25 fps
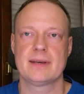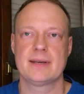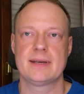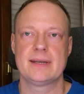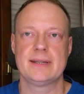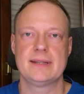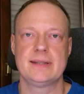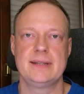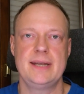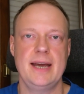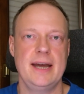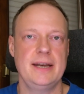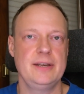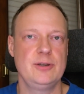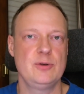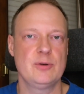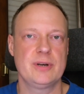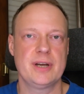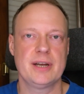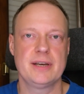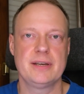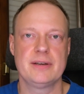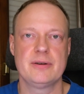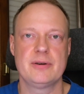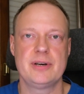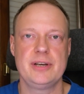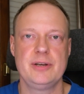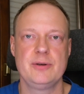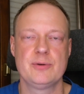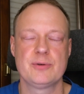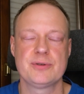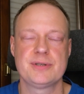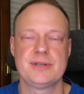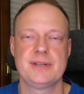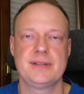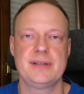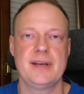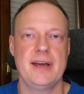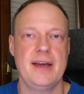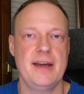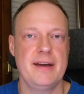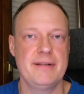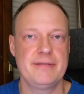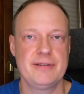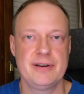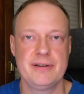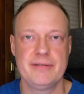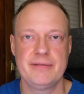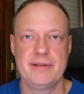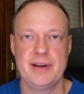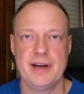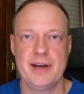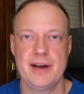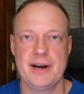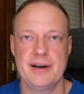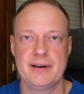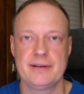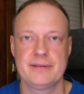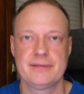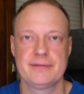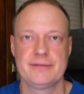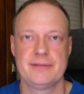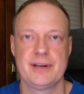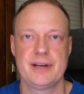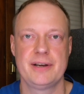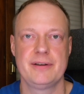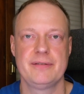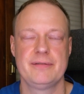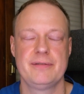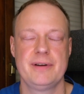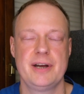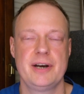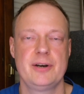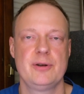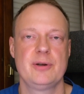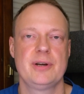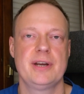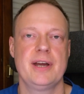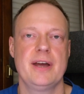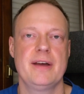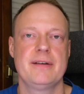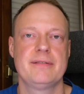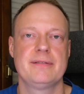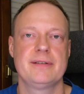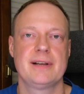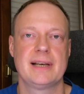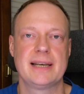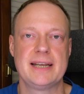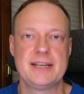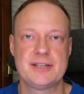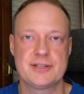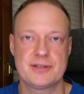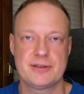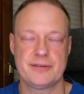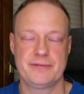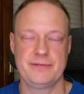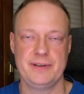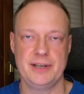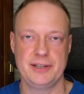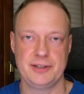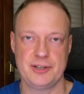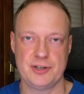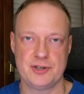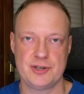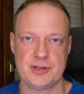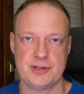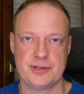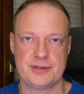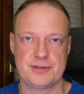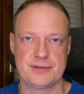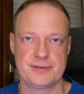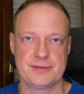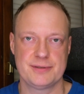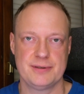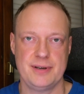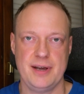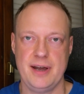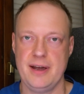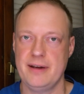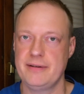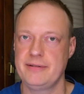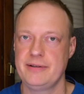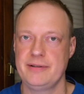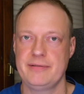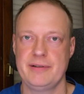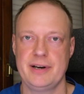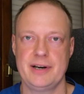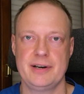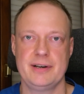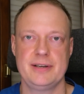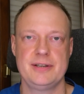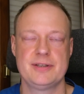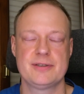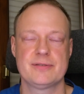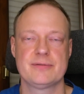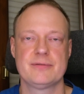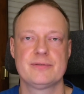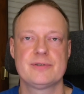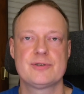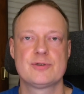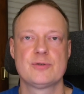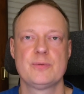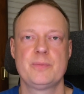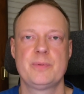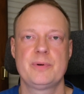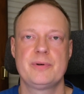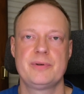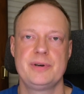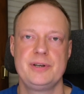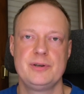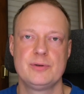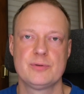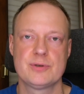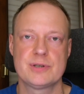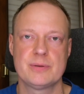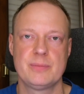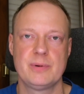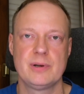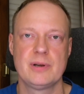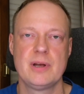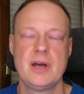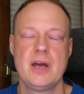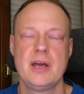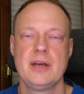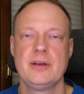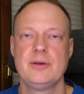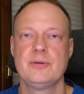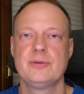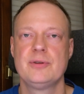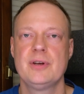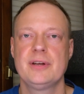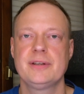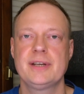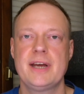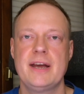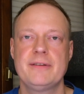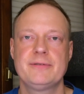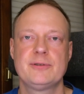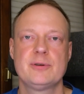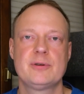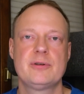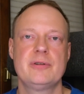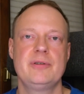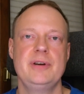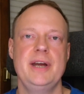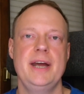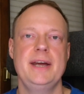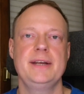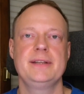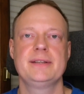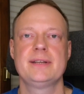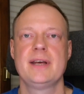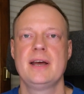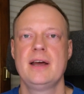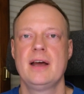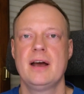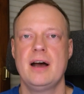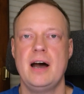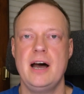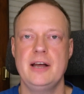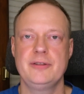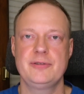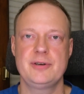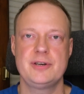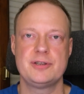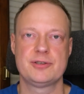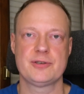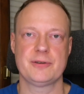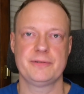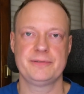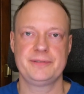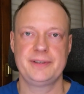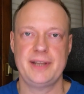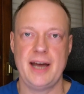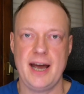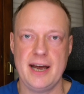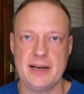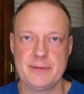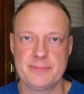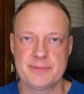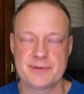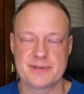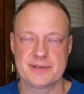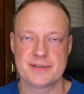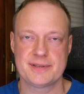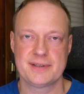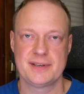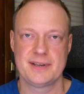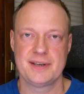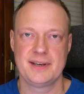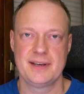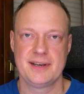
then you can reuse it everywhere where you have list of integers. Everywhere. It's super reusable. You don't have to create hundreds of types